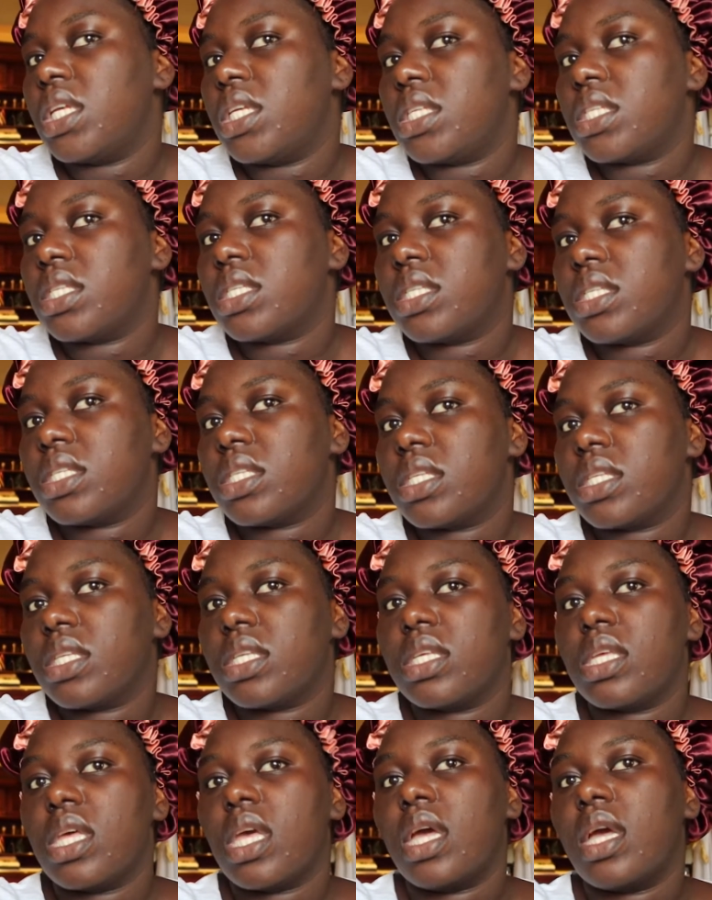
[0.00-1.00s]
is
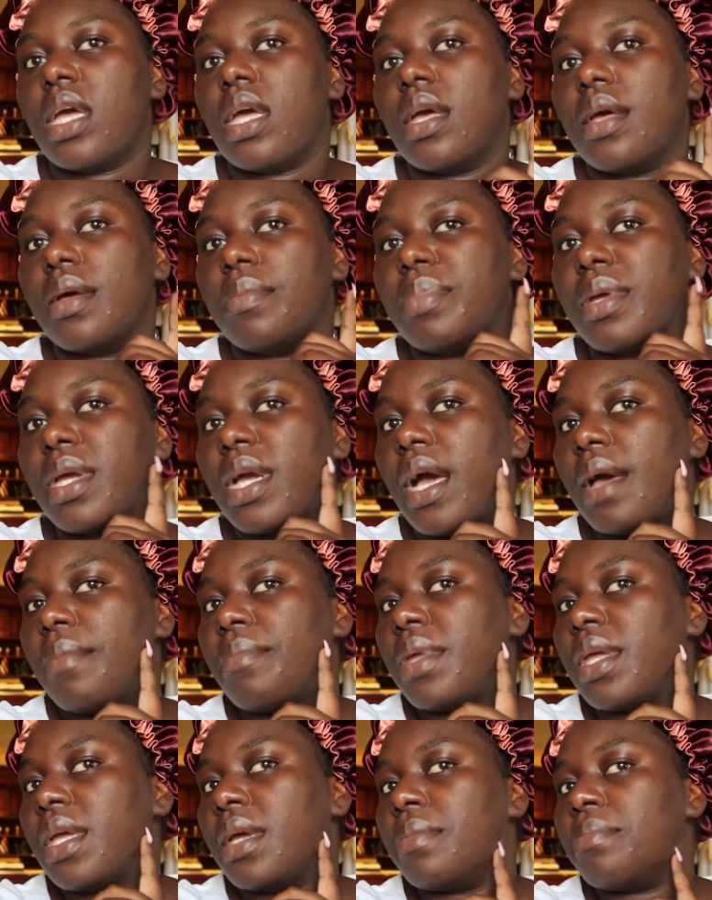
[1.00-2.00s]

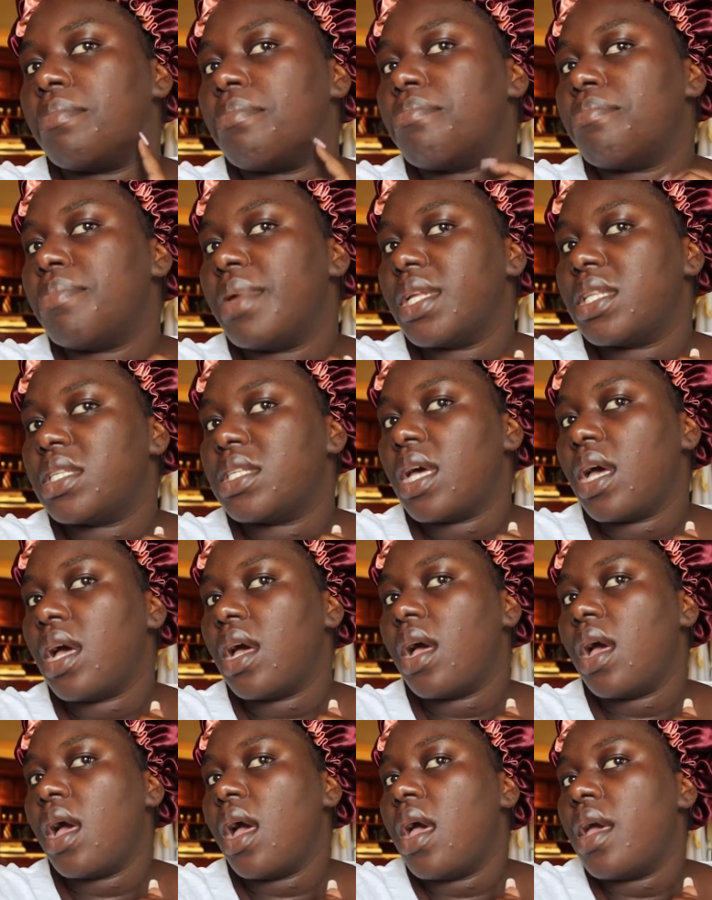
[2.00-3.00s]
becoming better